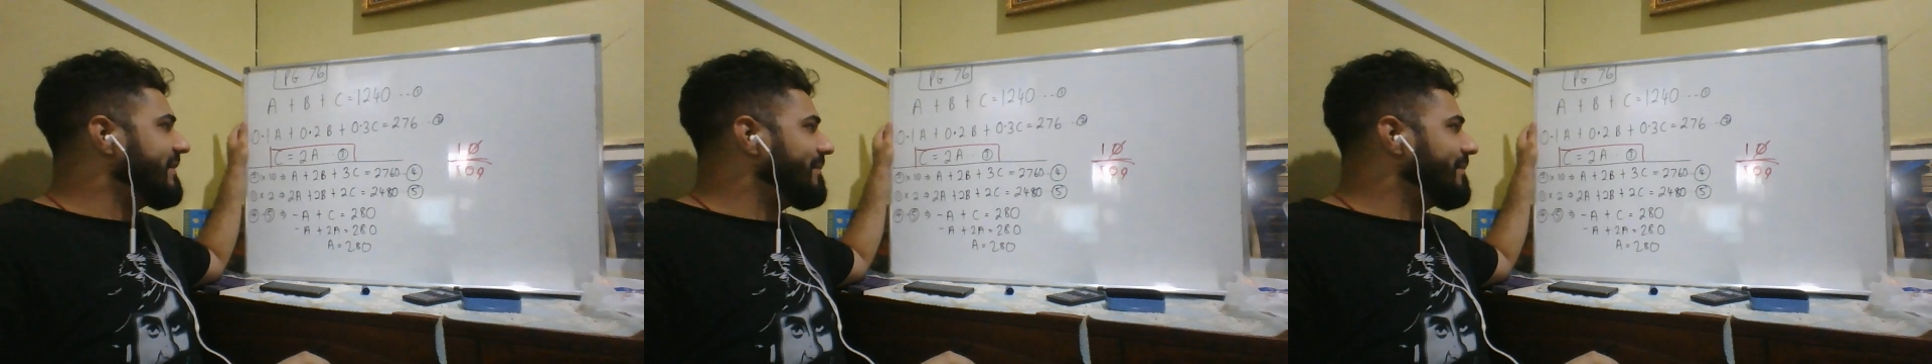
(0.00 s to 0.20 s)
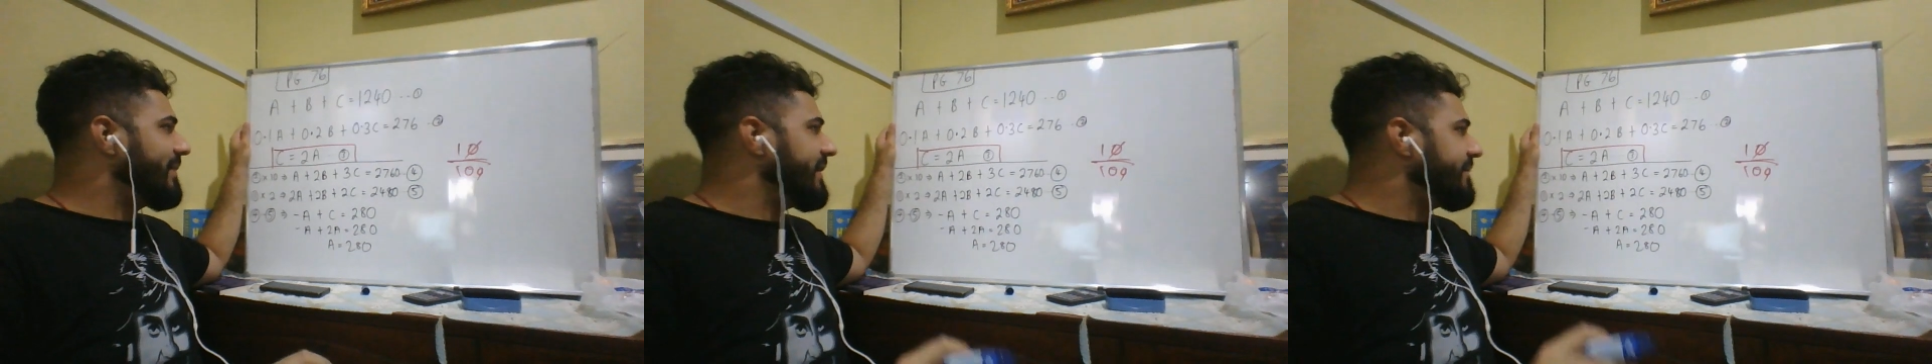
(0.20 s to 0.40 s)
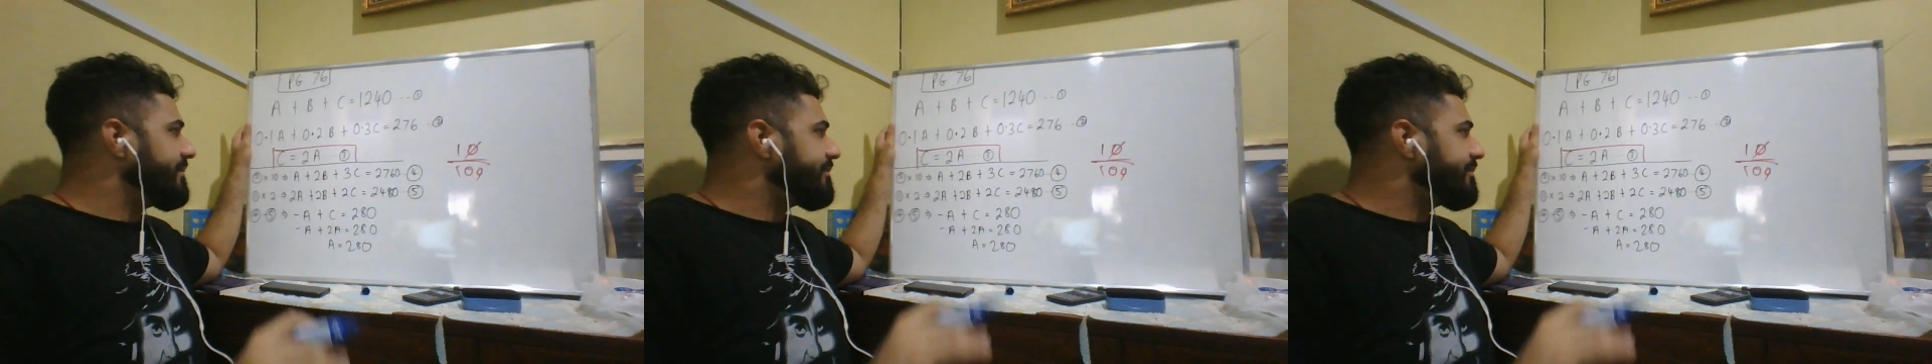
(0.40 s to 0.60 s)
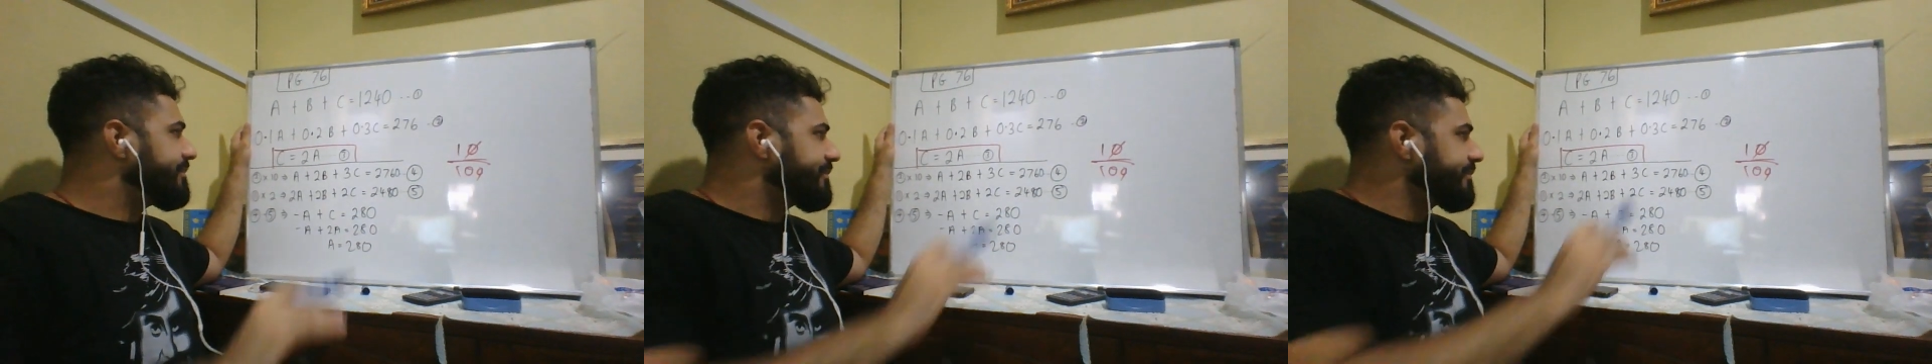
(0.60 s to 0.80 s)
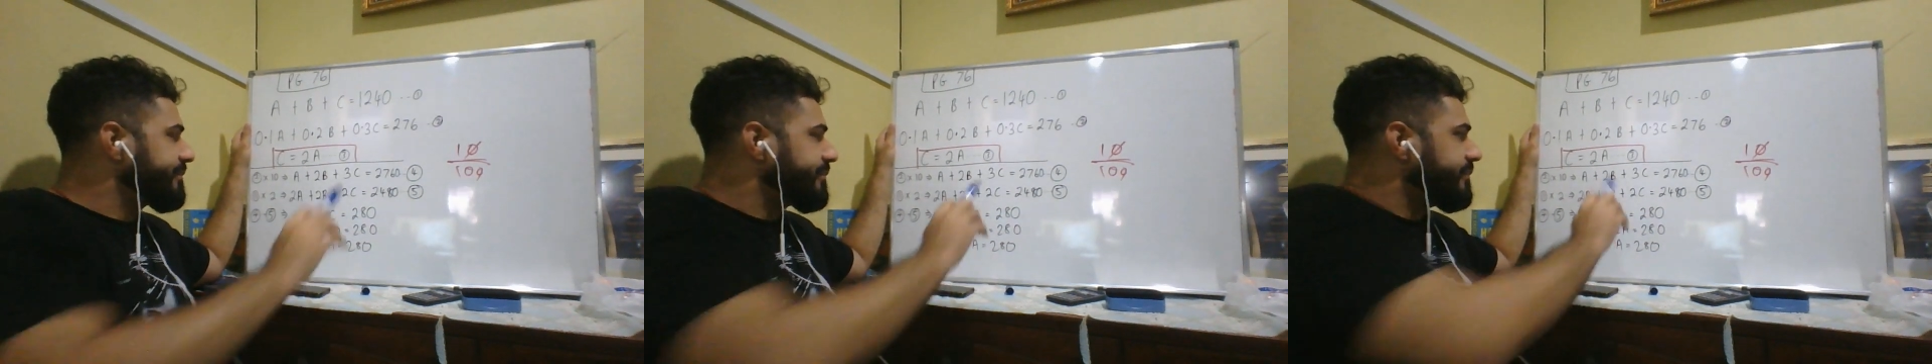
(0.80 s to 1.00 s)
simple.
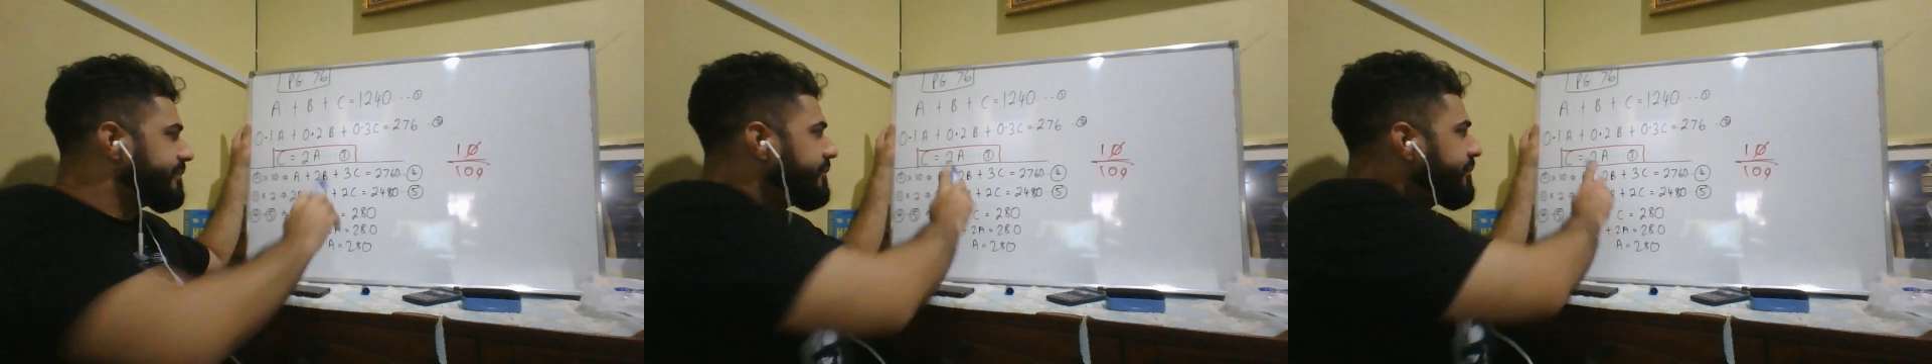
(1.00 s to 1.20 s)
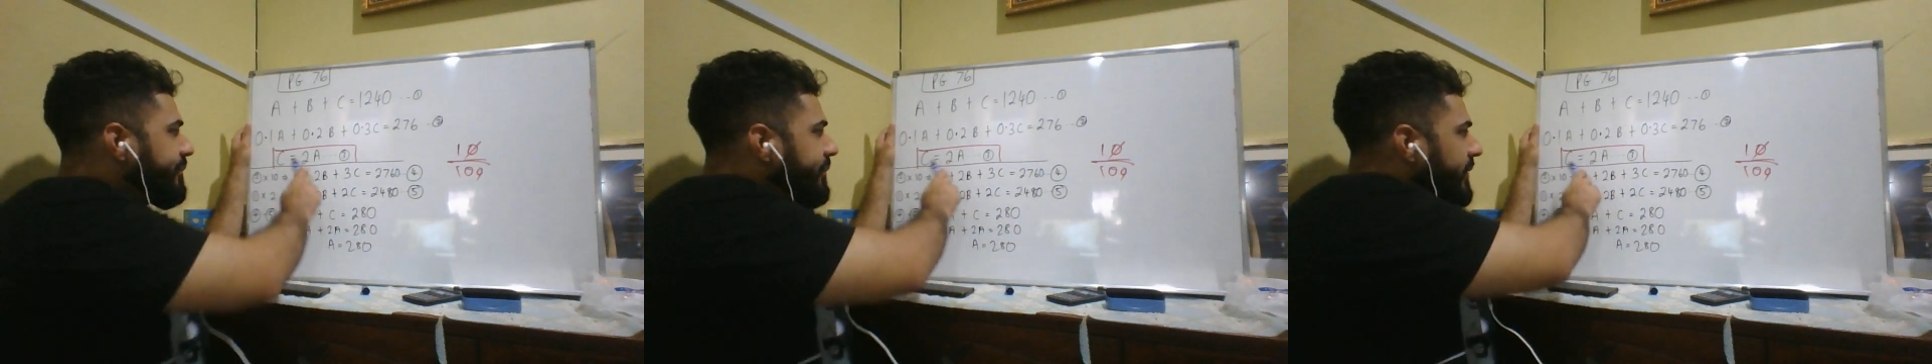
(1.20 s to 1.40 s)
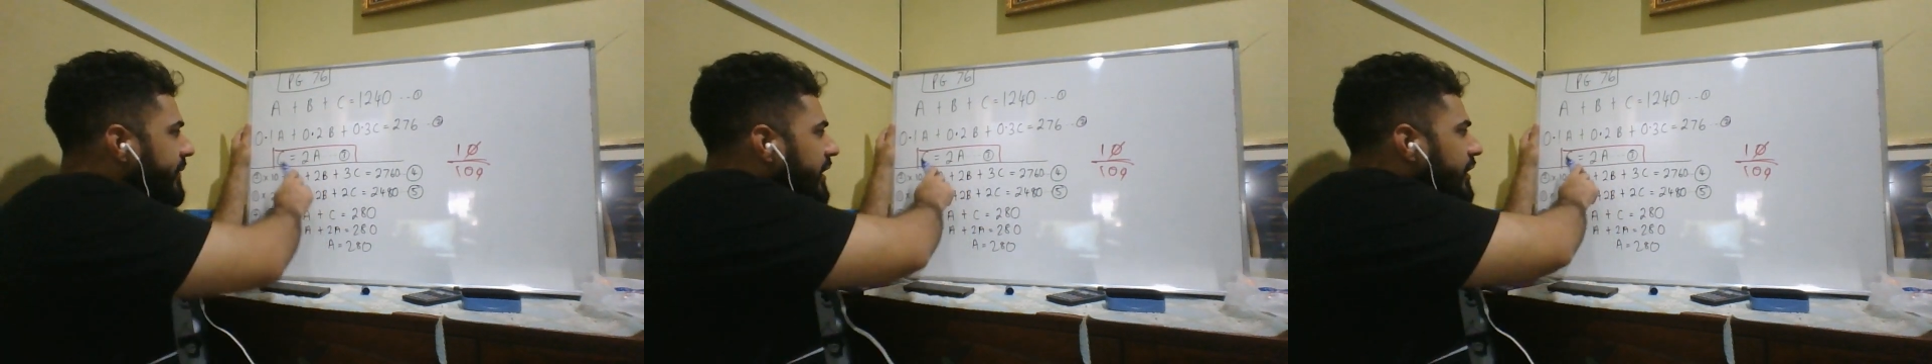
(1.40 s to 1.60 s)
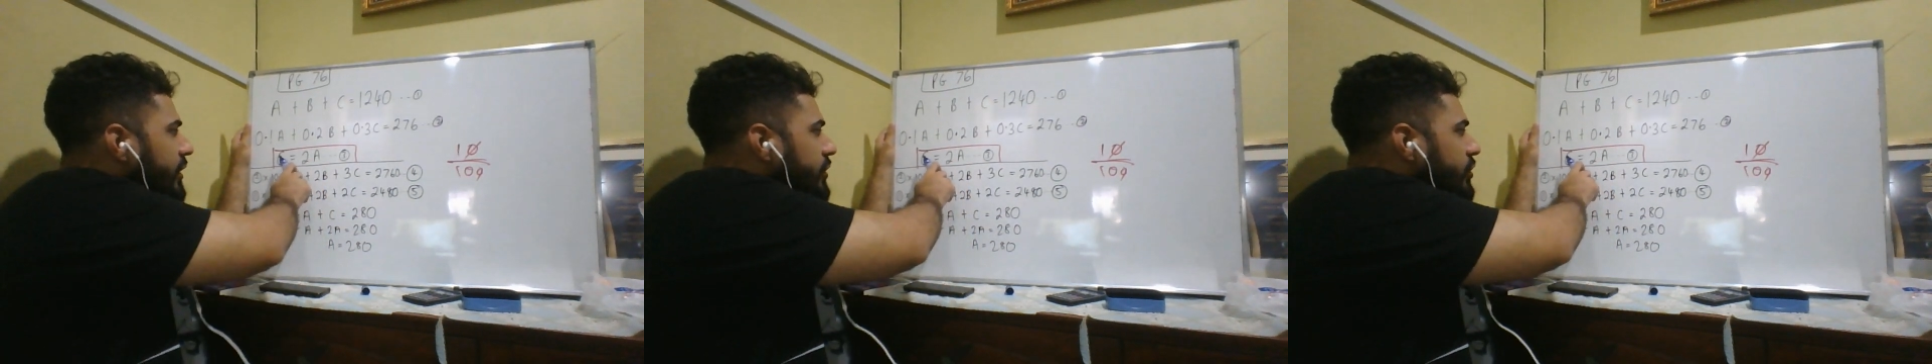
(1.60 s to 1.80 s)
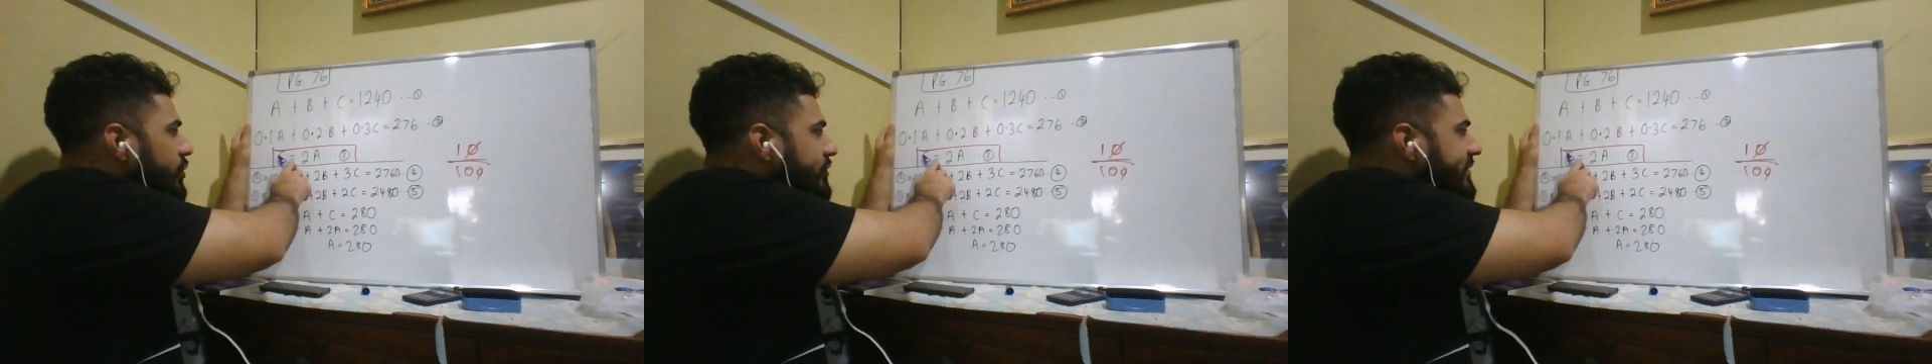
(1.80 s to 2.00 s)

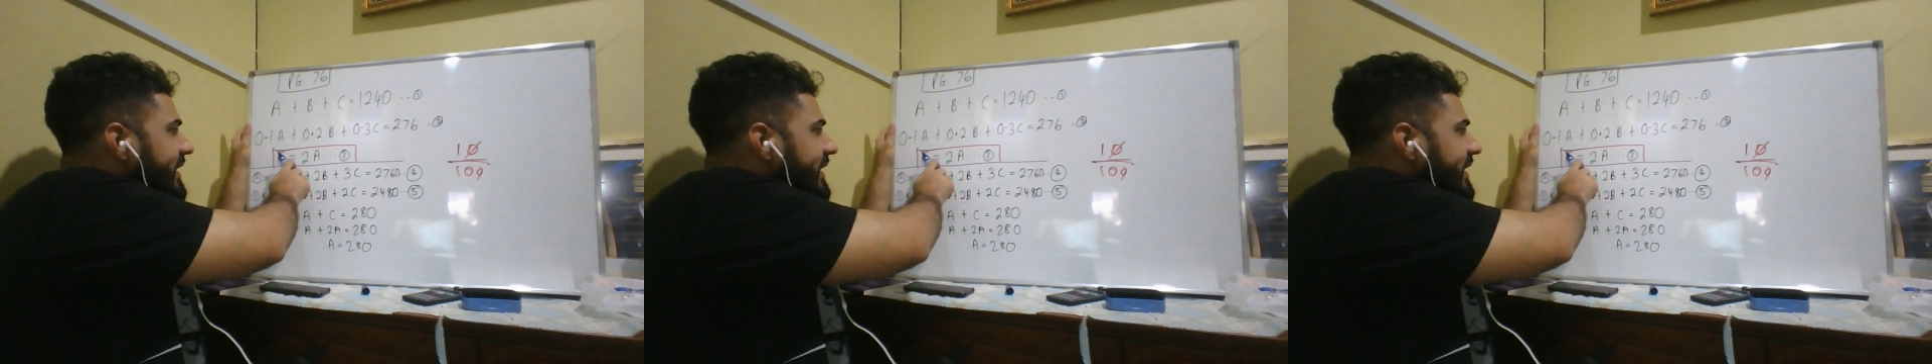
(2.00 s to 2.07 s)
You